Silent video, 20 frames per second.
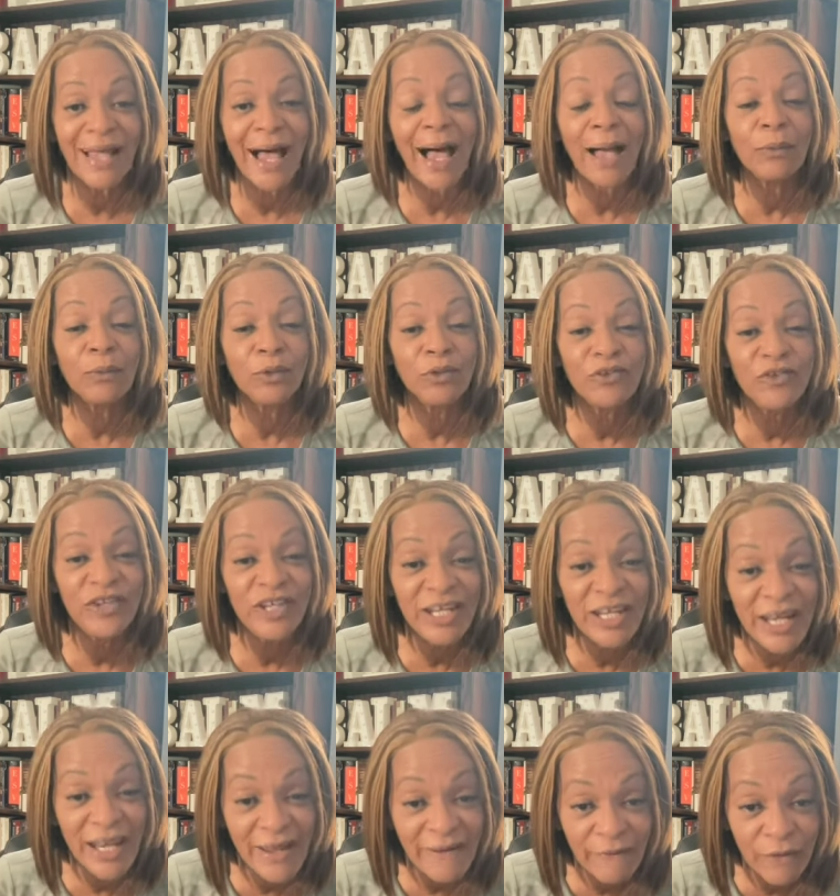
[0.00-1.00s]
I will
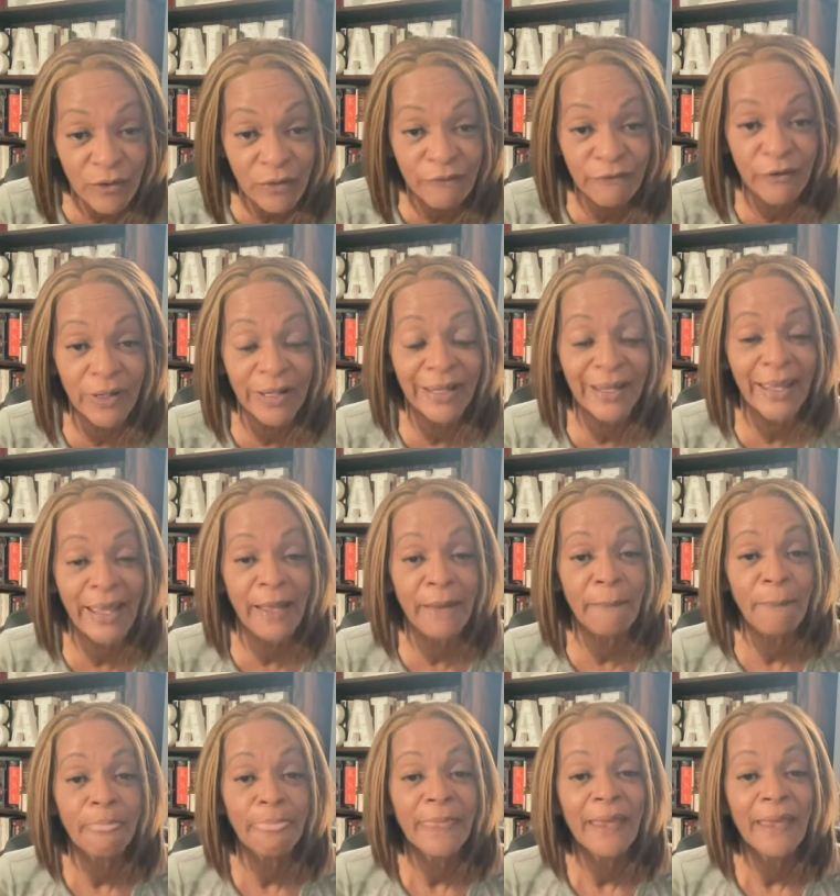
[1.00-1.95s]
never forget